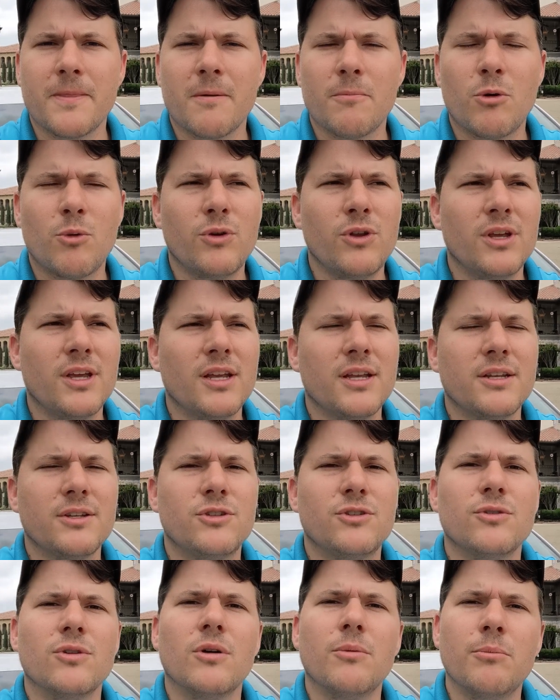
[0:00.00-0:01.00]
but when you get
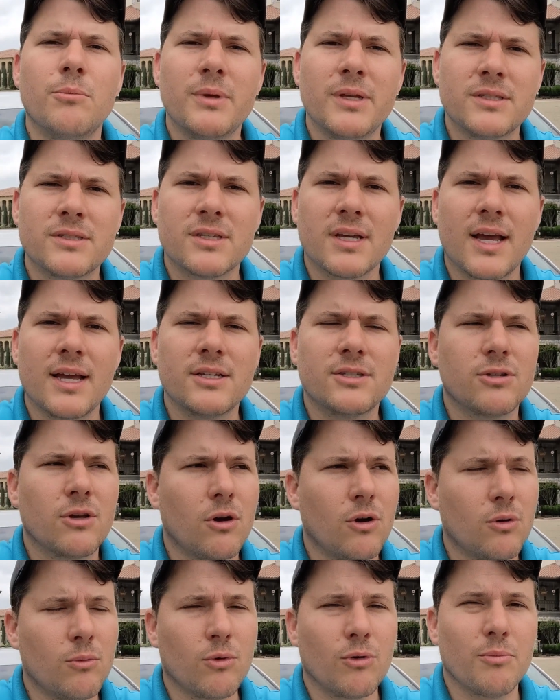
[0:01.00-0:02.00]
into a mid-sized
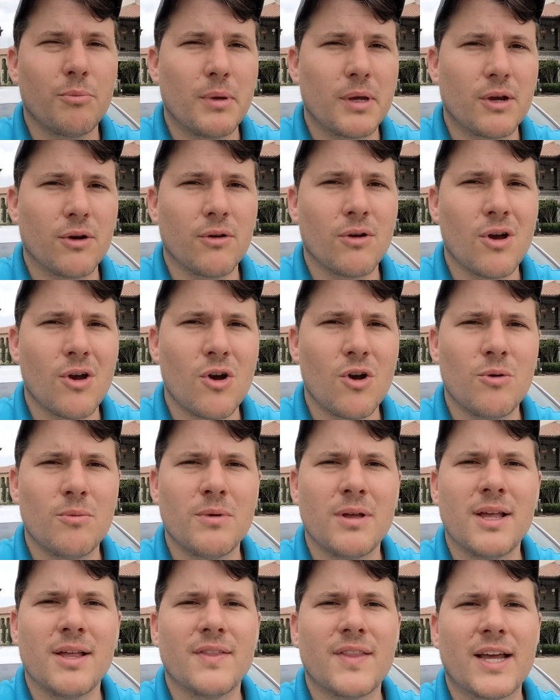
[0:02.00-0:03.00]
home or bigger
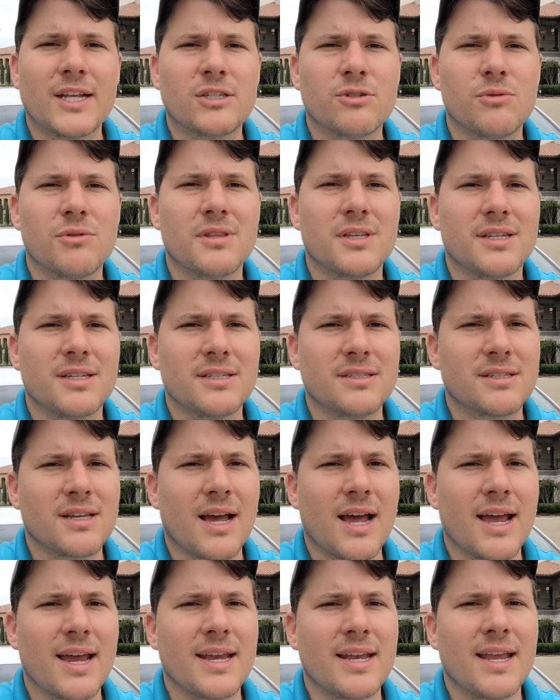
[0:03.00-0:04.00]
home, that's where the
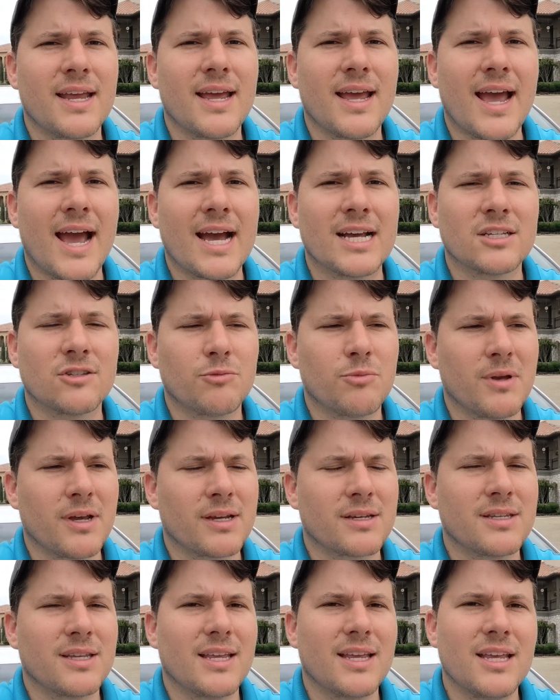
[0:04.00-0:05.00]
design
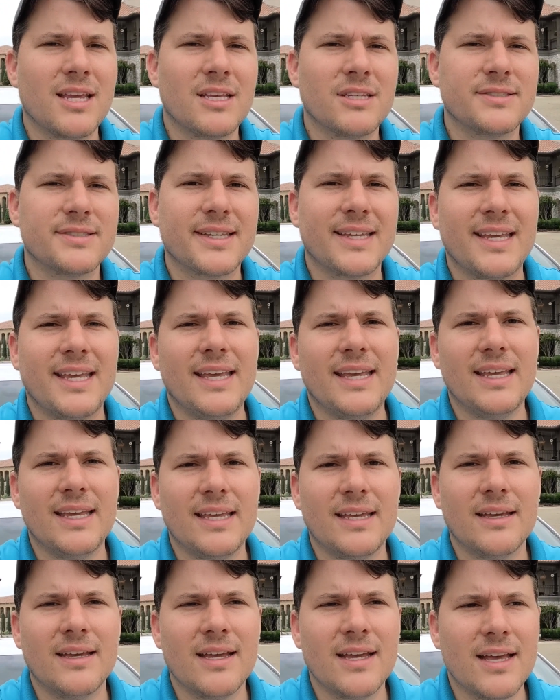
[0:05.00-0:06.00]
aspect is
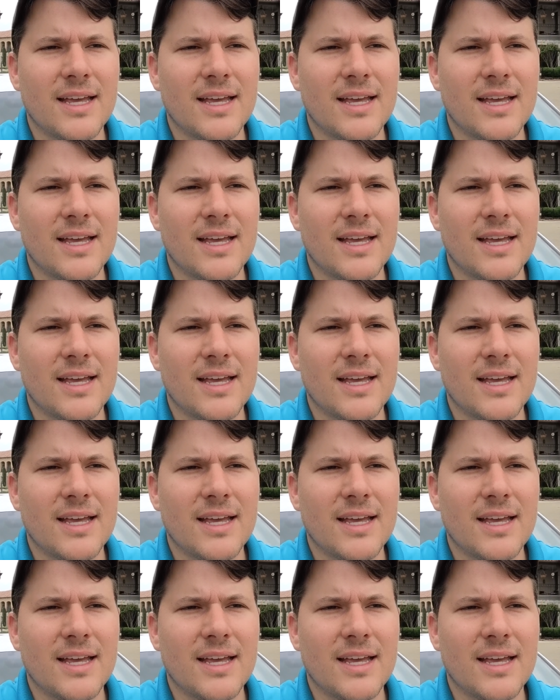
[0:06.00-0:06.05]
key.